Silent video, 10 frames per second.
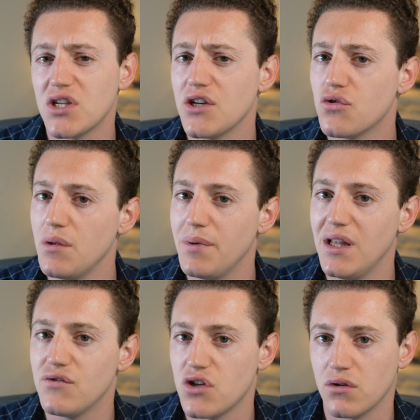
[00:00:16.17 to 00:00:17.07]
I truly
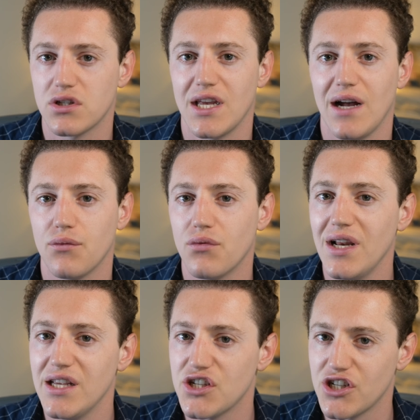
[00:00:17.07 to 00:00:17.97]
believe Jungle Scout
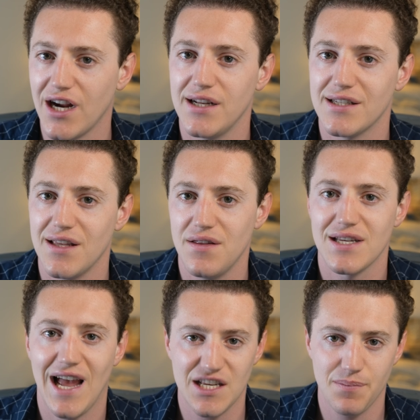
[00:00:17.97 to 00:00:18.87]
really shines in
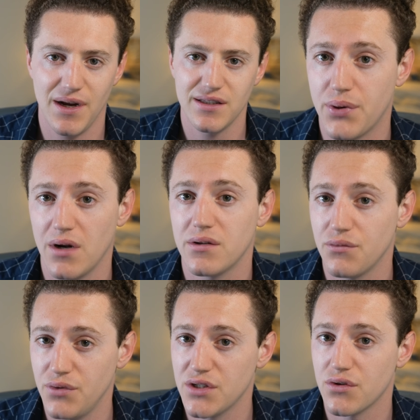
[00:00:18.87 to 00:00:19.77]
this aspect. Product
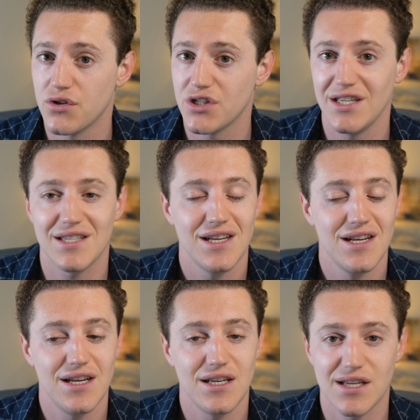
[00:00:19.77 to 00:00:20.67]
research is
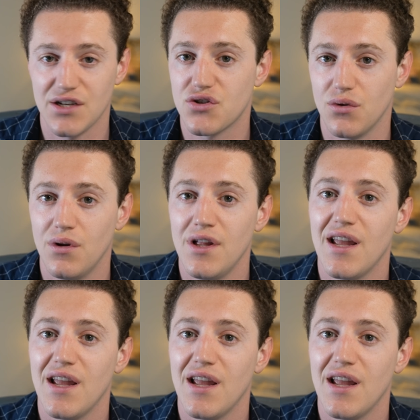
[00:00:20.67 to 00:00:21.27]
essential.